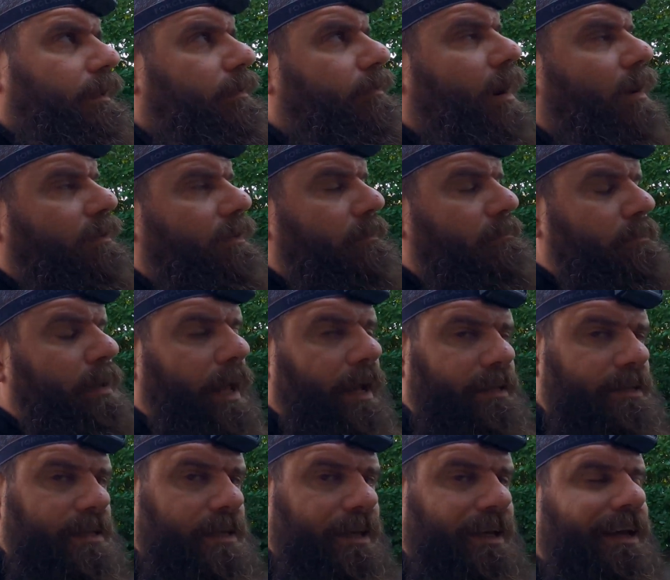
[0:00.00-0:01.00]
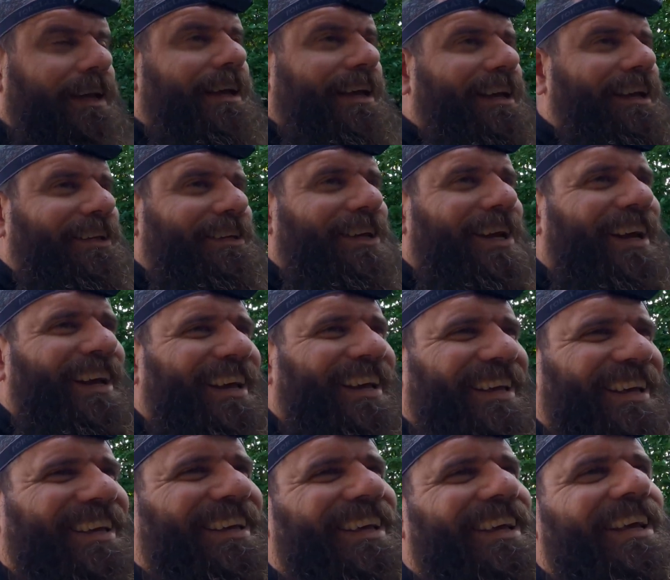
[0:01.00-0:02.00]
grounding plate, you
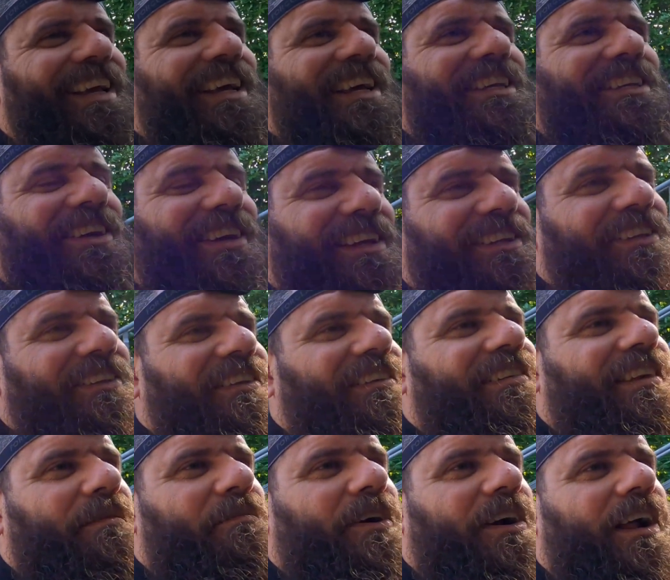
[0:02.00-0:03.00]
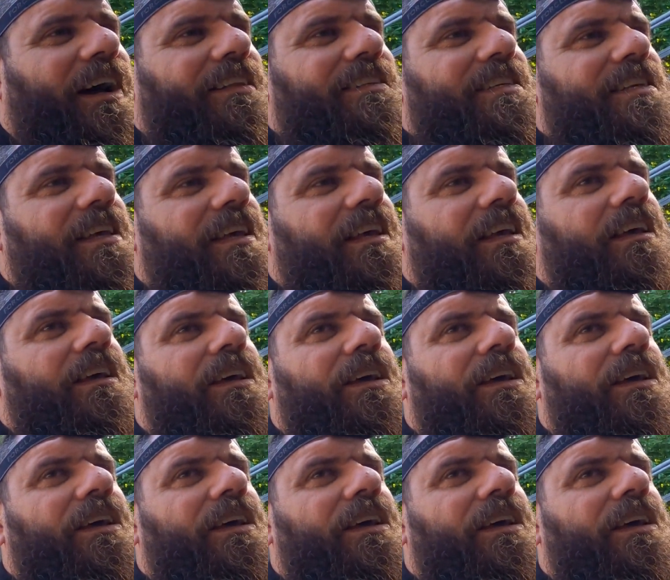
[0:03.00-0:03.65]
can do the same or not.